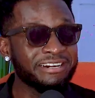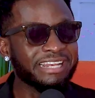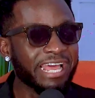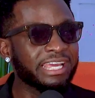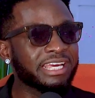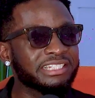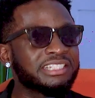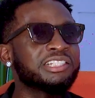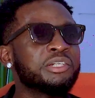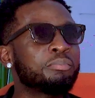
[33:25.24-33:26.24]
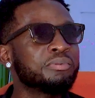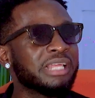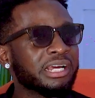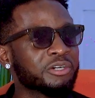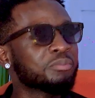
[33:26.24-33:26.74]
like,
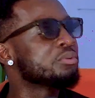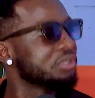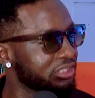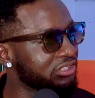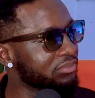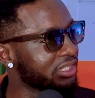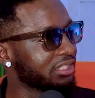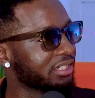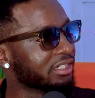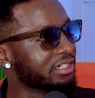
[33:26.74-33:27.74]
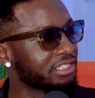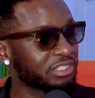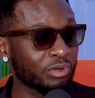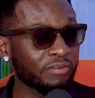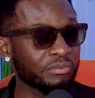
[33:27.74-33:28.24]
that girl pushes me. She's
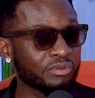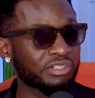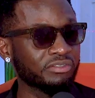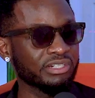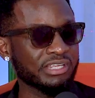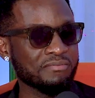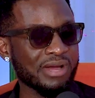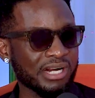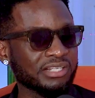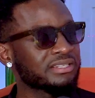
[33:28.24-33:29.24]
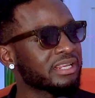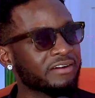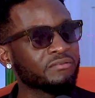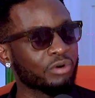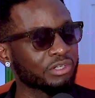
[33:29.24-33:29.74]
one of the most serious actors that
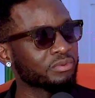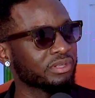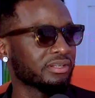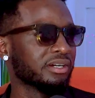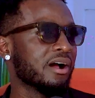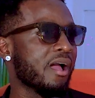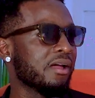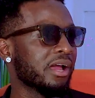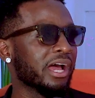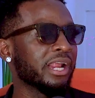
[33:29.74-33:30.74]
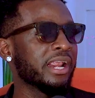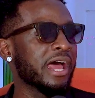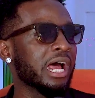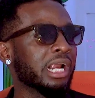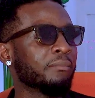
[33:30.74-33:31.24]
I've worked with. And
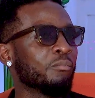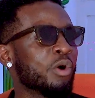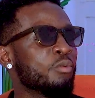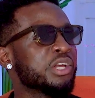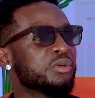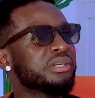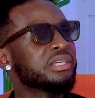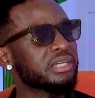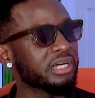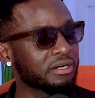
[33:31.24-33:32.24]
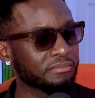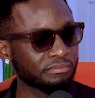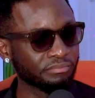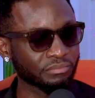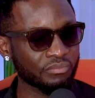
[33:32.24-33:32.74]
when we're doing the
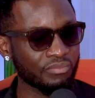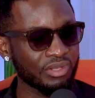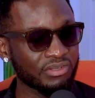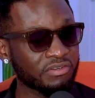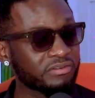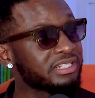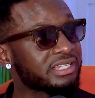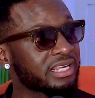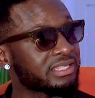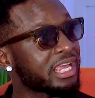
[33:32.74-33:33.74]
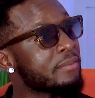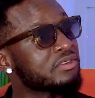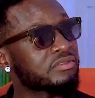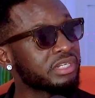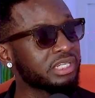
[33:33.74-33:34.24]
screen test,
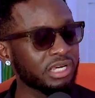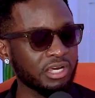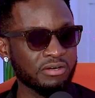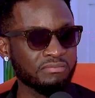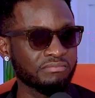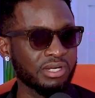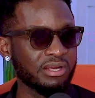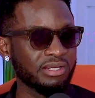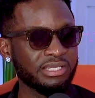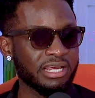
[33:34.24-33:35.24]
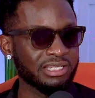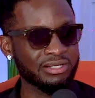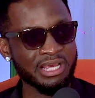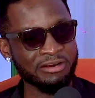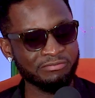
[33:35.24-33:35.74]
chemistry test,
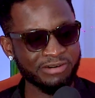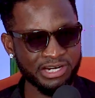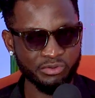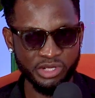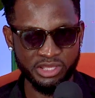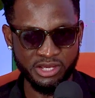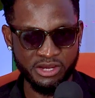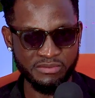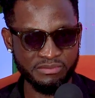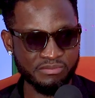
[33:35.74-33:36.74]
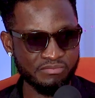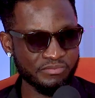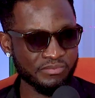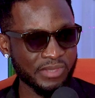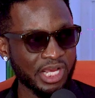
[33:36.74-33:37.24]
because I read with a
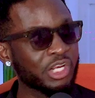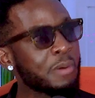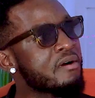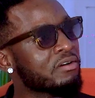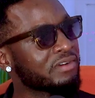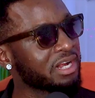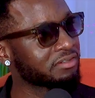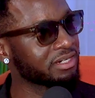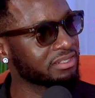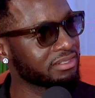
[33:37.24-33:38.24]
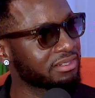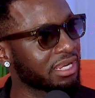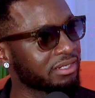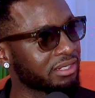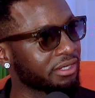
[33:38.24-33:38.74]
number of actresses
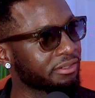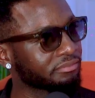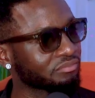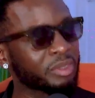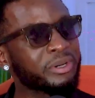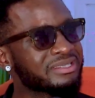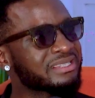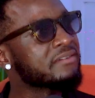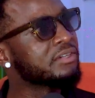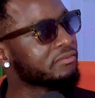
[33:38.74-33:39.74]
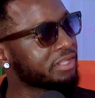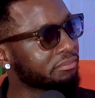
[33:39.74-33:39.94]
that day, about 7 of them.